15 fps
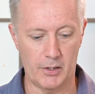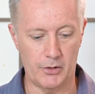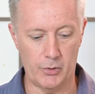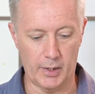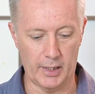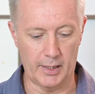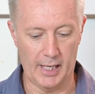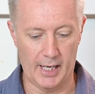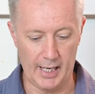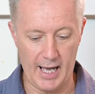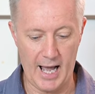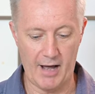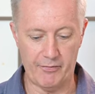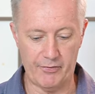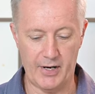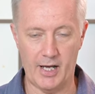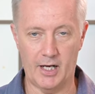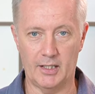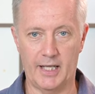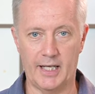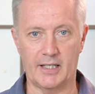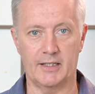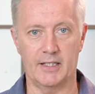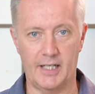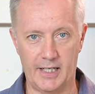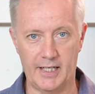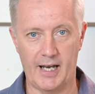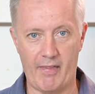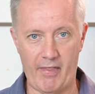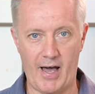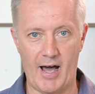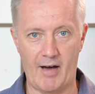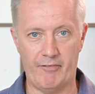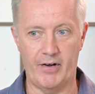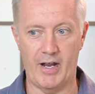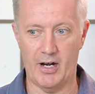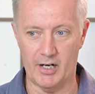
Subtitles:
you're doing a half an hour length and another half